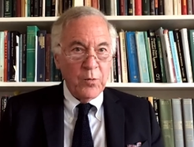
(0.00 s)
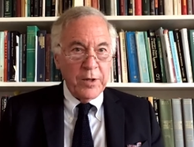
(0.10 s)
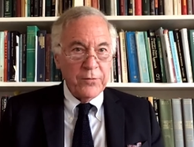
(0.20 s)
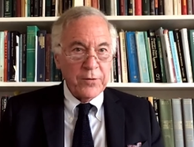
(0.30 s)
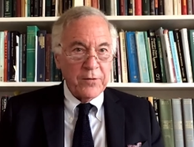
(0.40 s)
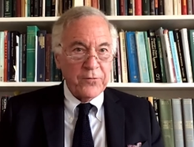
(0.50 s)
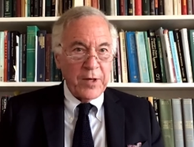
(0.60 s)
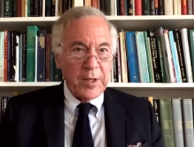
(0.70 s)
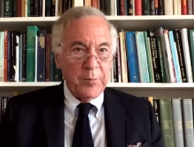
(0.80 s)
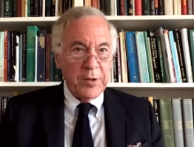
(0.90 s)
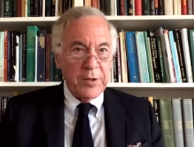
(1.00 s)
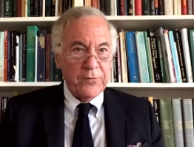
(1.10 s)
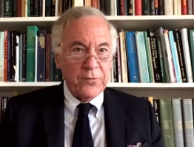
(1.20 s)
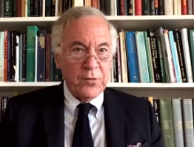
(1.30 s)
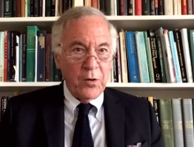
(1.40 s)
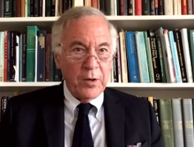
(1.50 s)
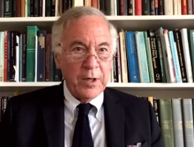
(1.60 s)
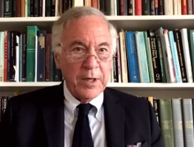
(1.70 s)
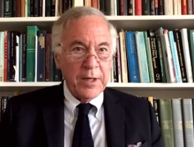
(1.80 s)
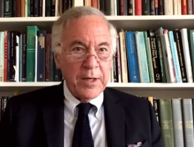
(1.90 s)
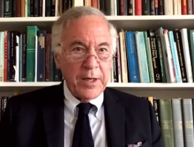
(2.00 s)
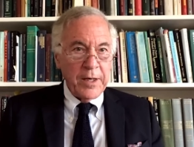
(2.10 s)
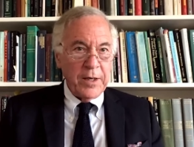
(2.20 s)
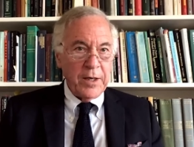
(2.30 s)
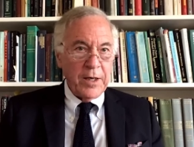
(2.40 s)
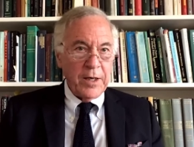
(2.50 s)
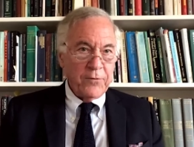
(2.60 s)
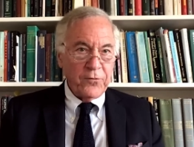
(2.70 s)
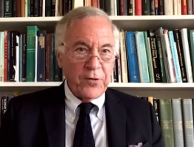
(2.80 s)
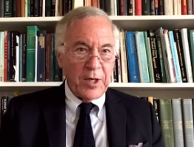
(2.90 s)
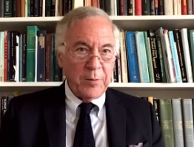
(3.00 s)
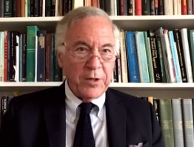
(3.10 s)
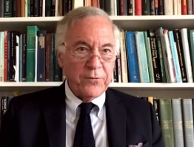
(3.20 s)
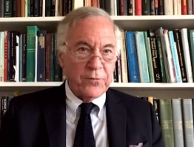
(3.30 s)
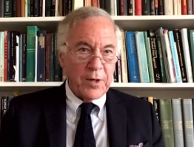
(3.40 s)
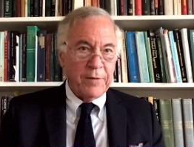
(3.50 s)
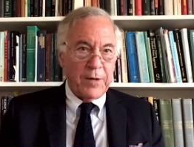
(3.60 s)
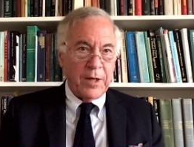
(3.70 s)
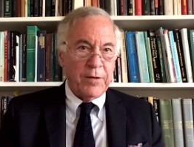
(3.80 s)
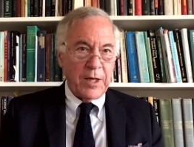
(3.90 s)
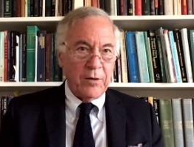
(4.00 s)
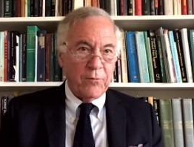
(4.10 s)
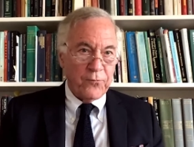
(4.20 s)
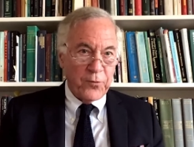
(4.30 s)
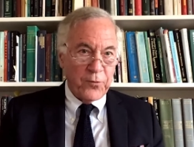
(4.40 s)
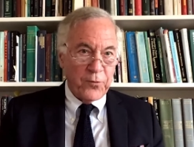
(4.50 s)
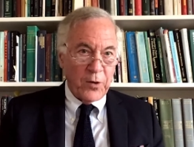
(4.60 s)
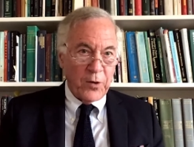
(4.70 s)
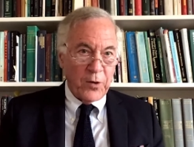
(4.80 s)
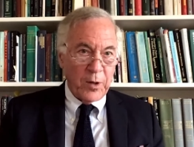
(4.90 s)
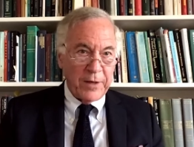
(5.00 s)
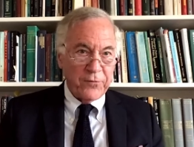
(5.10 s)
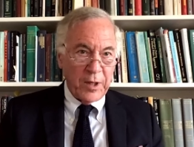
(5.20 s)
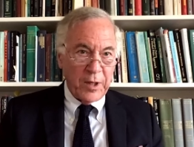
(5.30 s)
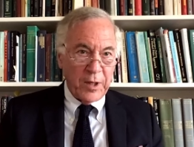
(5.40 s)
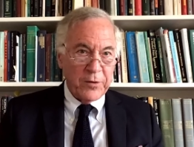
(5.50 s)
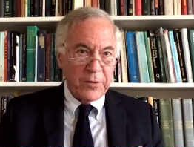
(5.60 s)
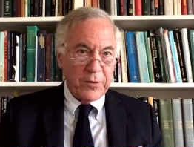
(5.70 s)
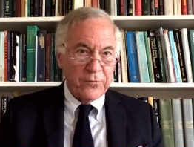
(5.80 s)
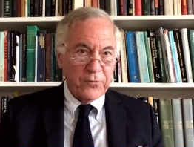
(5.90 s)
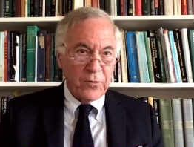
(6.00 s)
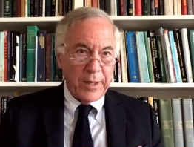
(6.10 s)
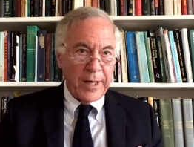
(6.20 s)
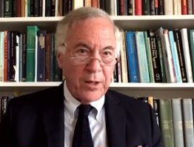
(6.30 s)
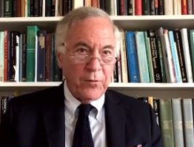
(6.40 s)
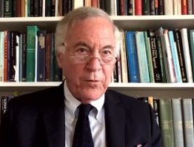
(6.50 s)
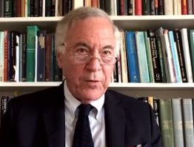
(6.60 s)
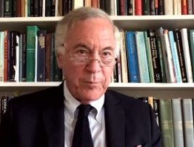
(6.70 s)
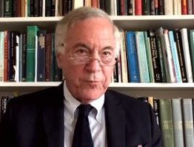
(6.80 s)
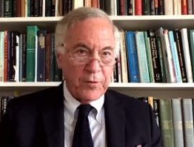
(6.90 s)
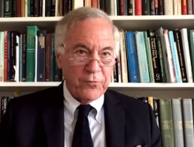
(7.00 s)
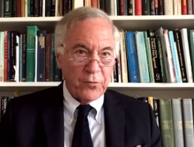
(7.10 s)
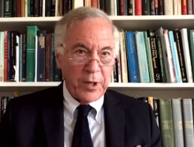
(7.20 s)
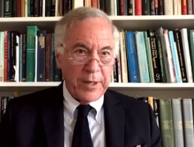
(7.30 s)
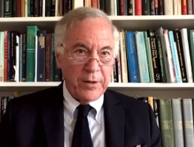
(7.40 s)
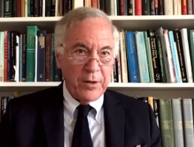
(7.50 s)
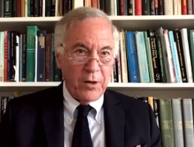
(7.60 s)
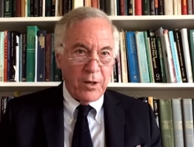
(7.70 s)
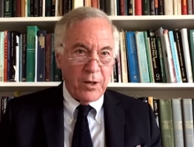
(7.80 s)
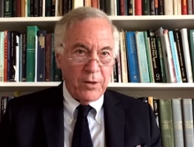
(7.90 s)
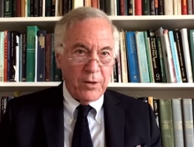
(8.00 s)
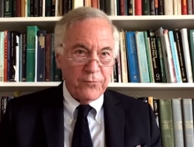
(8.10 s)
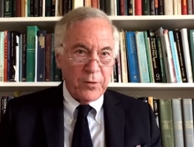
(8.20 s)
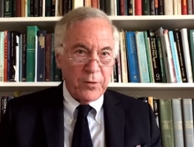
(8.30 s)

with a sentiment score. And if the sentiments, and then from that sentiment score, we've got algorithms that trade off from it.